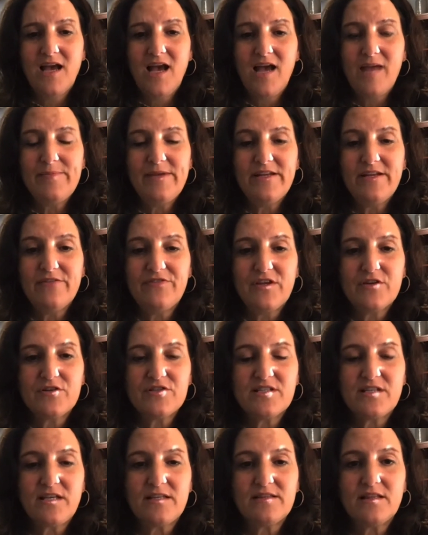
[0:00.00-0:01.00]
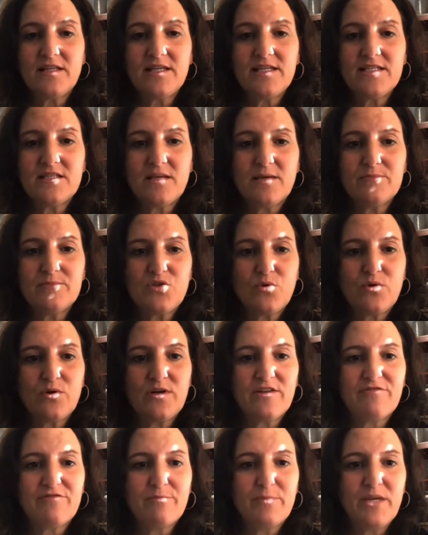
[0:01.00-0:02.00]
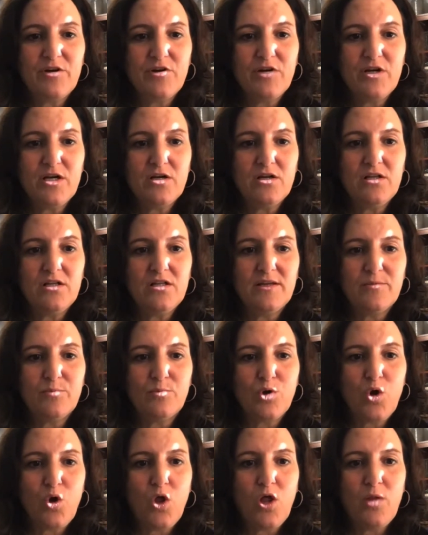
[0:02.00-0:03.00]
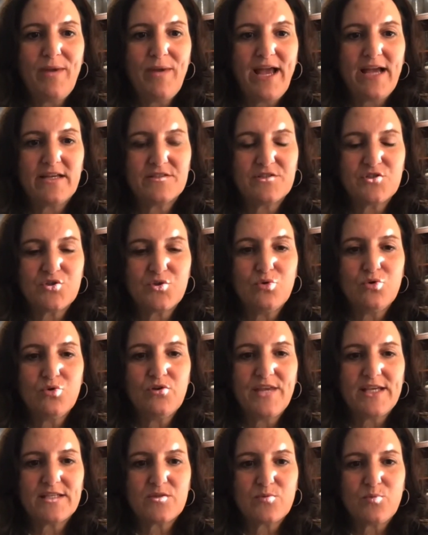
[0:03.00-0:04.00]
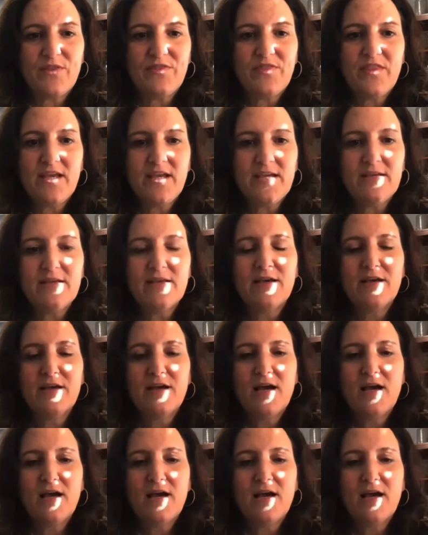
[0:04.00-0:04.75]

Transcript: I mean, if there's suddenly some sort of miracle and we're all back in school, that's one thing.